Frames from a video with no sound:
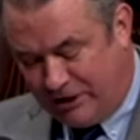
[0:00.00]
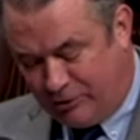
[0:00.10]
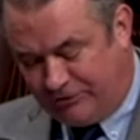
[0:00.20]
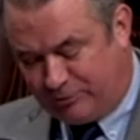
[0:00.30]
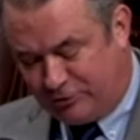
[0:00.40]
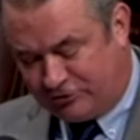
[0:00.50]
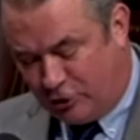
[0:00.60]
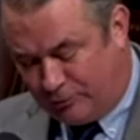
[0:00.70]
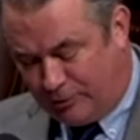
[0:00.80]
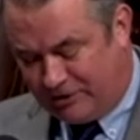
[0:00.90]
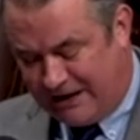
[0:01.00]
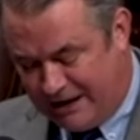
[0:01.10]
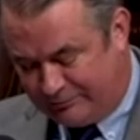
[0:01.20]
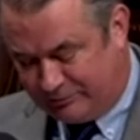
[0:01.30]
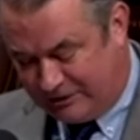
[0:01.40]
Carol's most notable
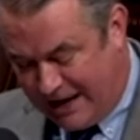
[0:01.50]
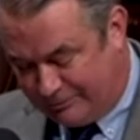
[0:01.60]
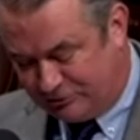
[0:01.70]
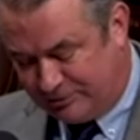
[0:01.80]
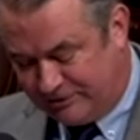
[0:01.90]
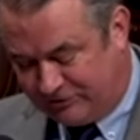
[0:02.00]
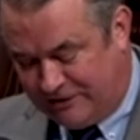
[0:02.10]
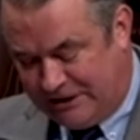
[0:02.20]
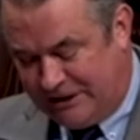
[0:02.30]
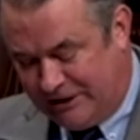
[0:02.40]
accomplishments